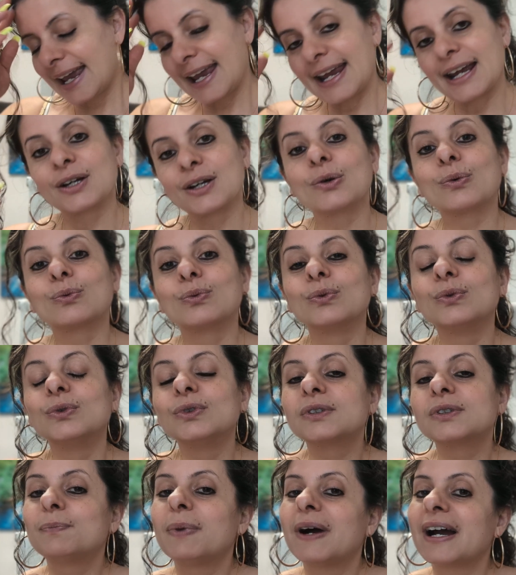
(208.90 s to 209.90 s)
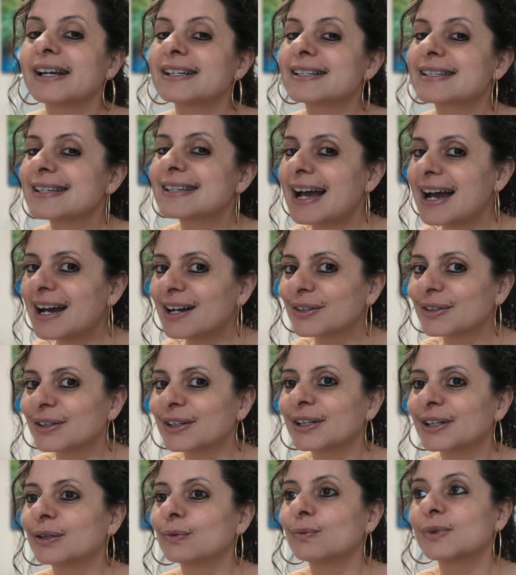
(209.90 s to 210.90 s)
and ruled by
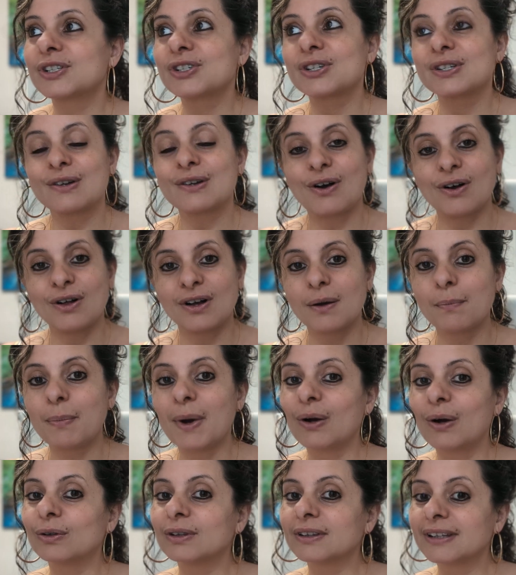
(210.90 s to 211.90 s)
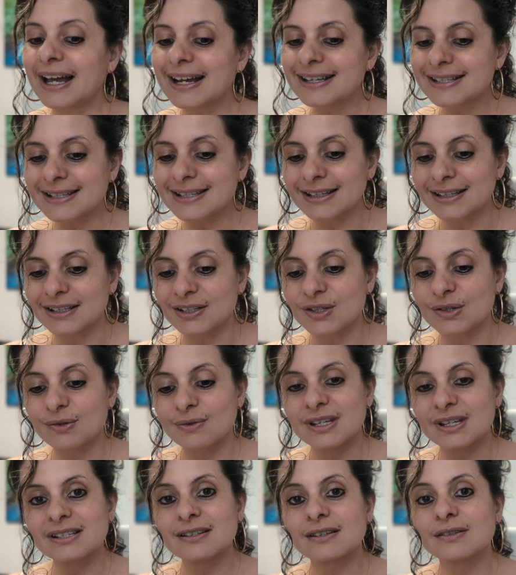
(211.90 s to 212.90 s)
Saturn, which is all about lessons. So,
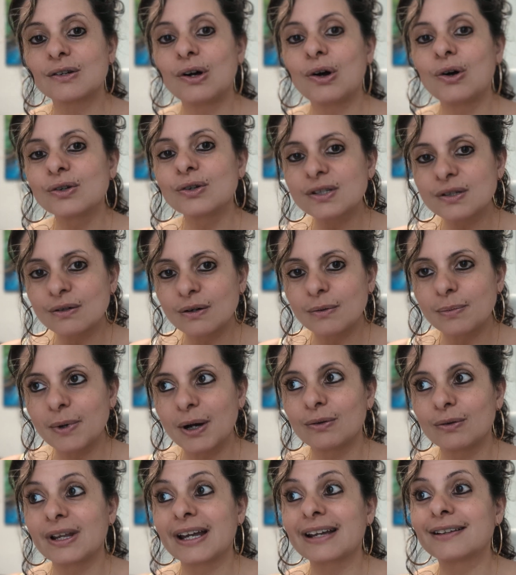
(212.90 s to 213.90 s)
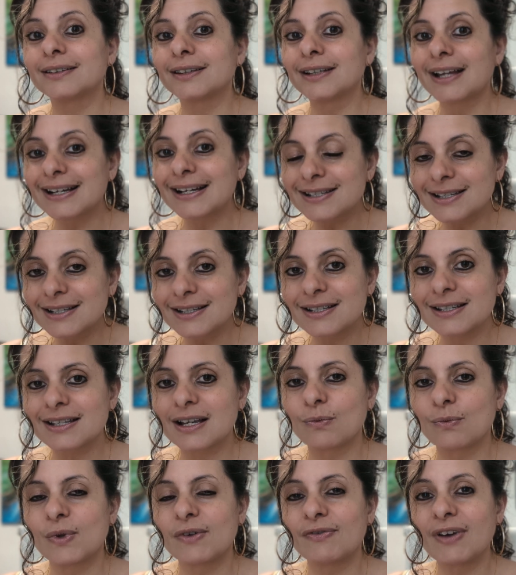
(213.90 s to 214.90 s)
this is also about like lessons
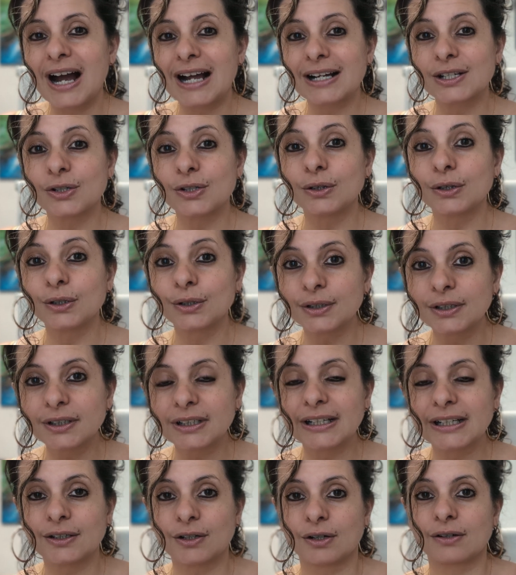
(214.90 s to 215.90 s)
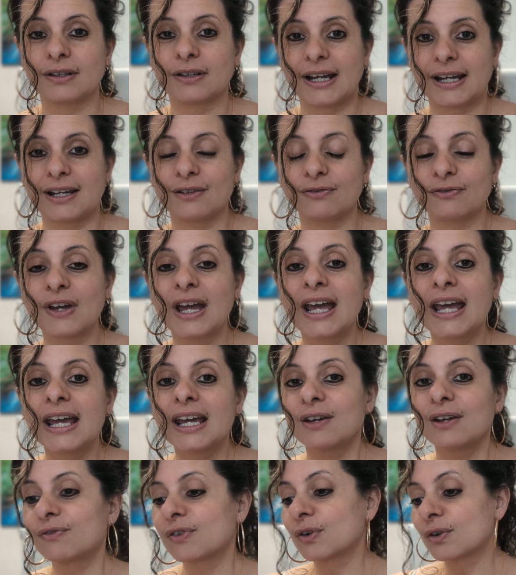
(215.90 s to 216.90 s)
that we've had to learn in our life.
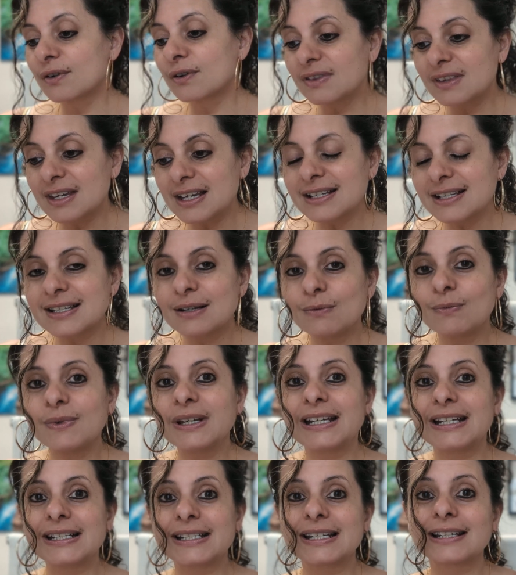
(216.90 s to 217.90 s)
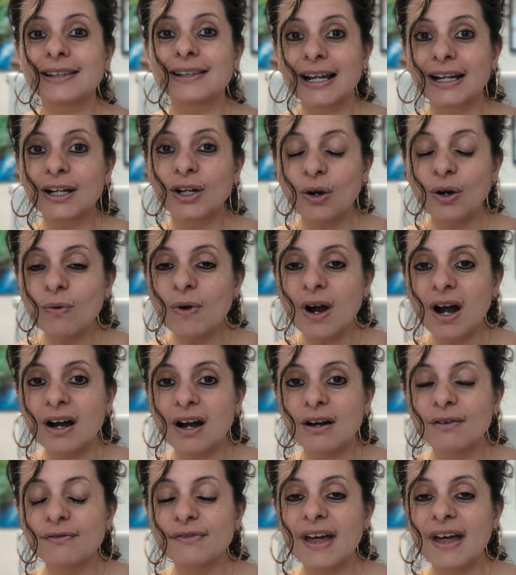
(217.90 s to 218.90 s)
If there are things that we need to let go
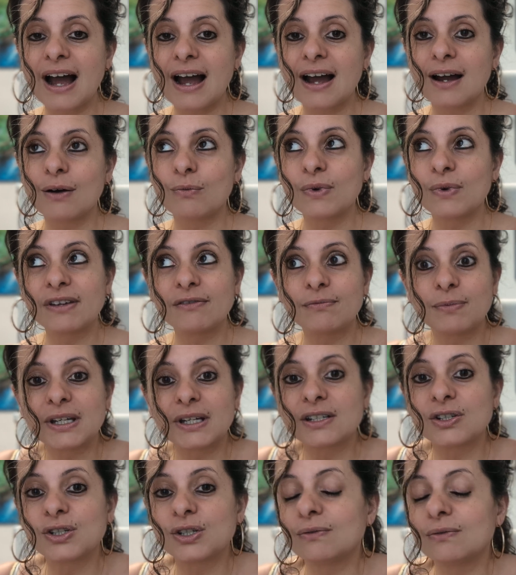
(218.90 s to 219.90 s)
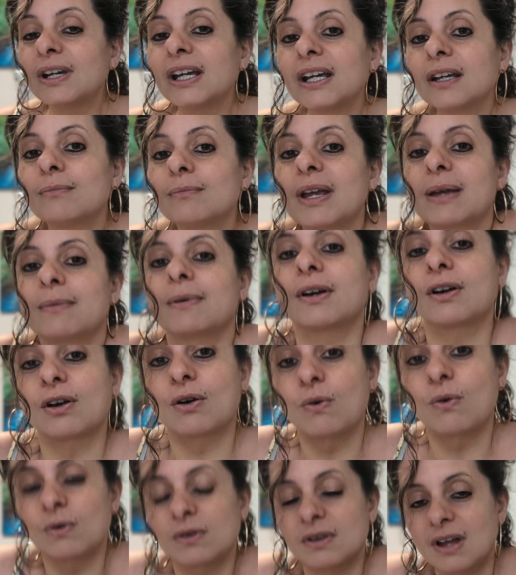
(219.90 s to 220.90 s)
of that we've been doing maybe our
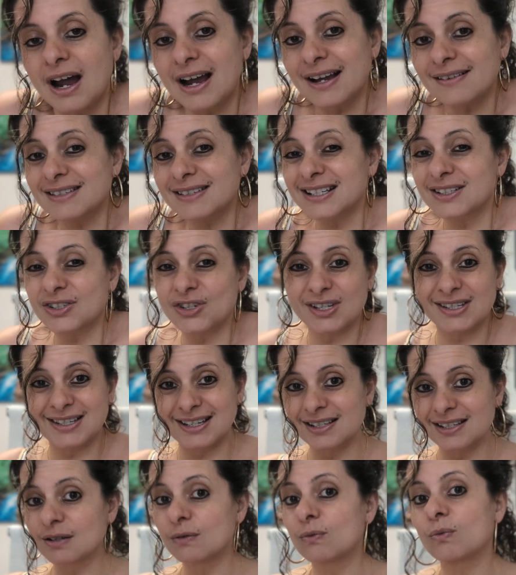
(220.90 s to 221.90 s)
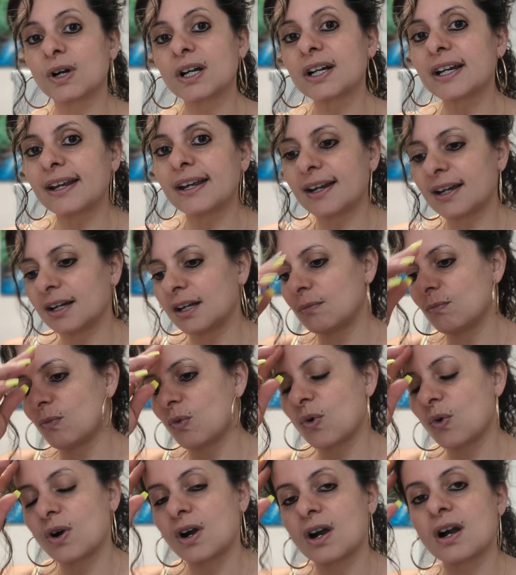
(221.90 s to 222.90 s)
whole lives that just isn't working
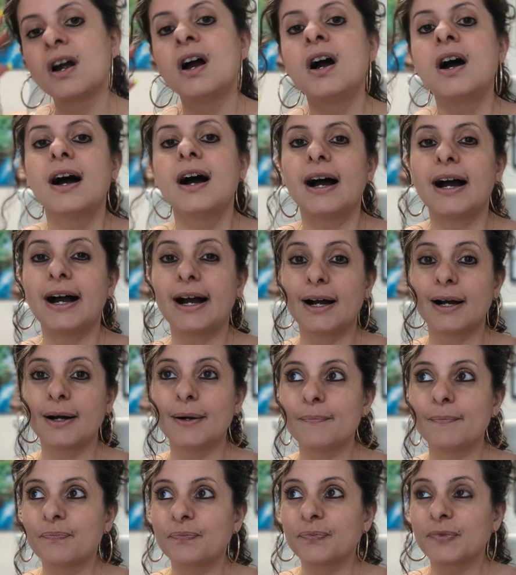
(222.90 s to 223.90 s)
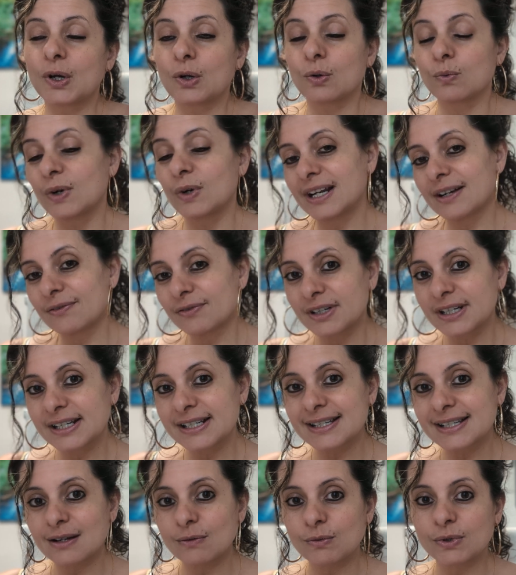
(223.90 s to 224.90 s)
anymore, um, or whatever it
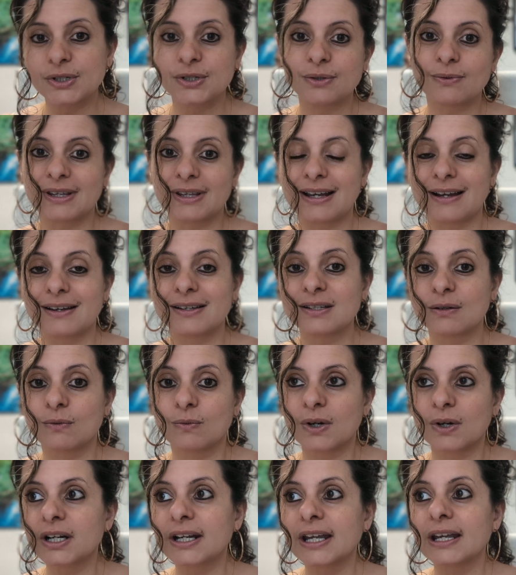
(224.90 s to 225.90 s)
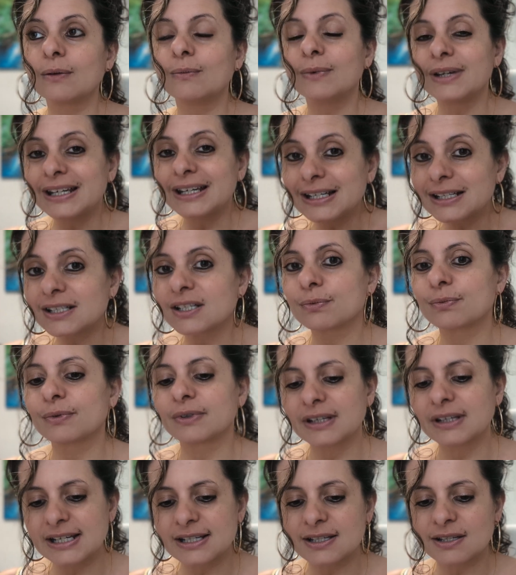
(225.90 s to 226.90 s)
is that we're doing that isn't working, we need to
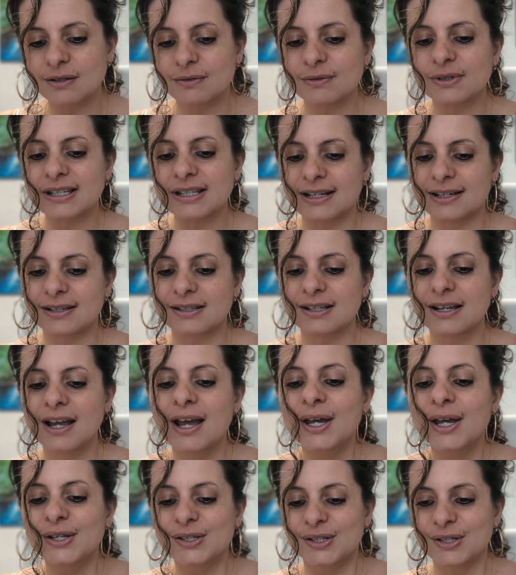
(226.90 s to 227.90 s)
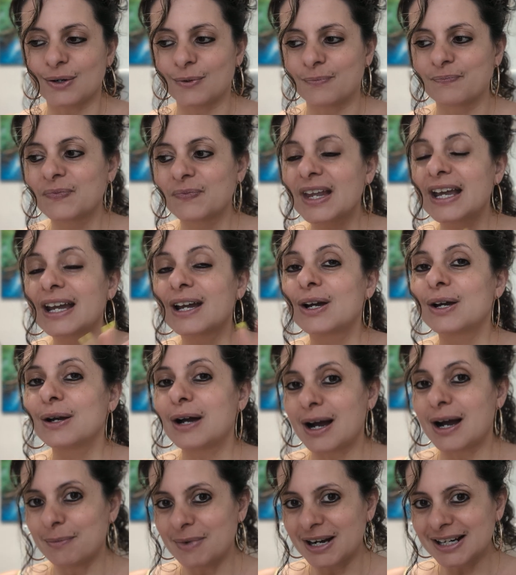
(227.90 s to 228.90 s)
release those things. So,
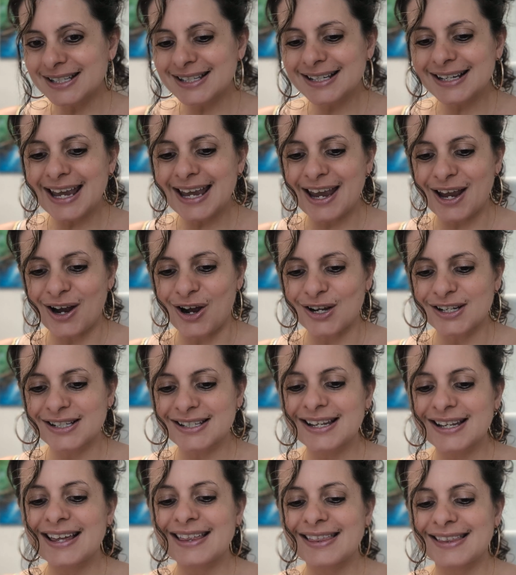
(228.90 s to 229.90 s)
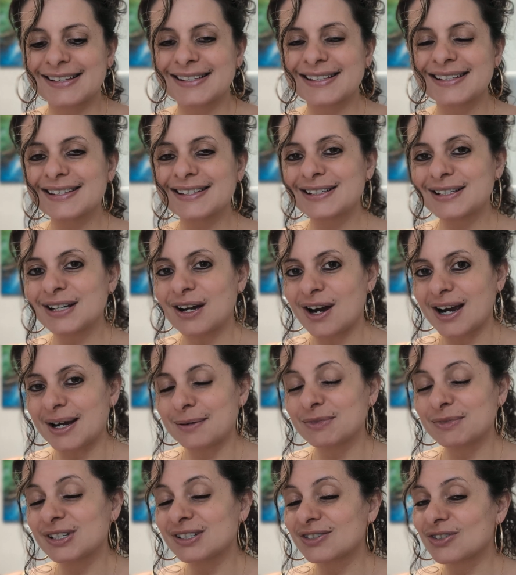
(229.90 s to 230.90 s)
amongst the chaos, this is a
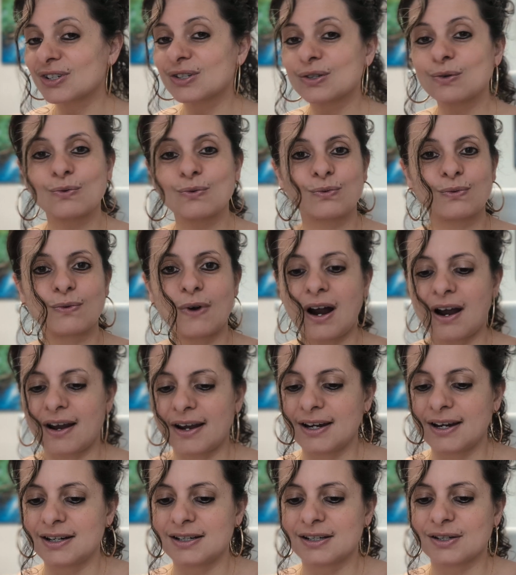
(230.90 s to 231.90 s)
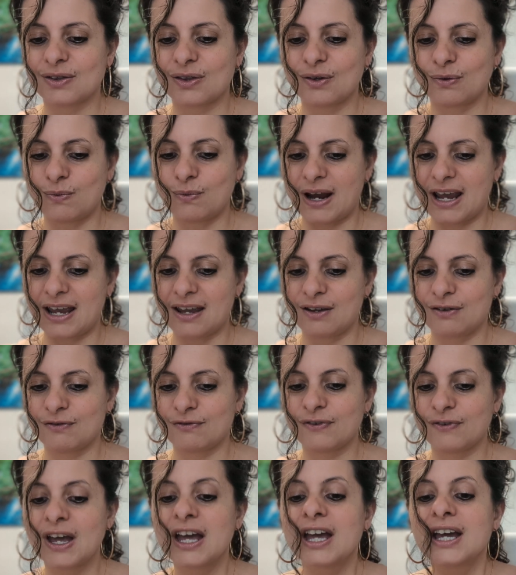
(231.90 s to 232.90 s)
time to just ride the
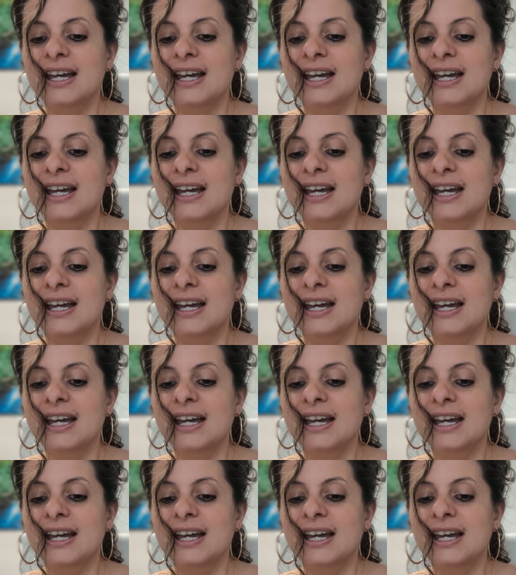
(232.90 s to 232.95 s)
wave.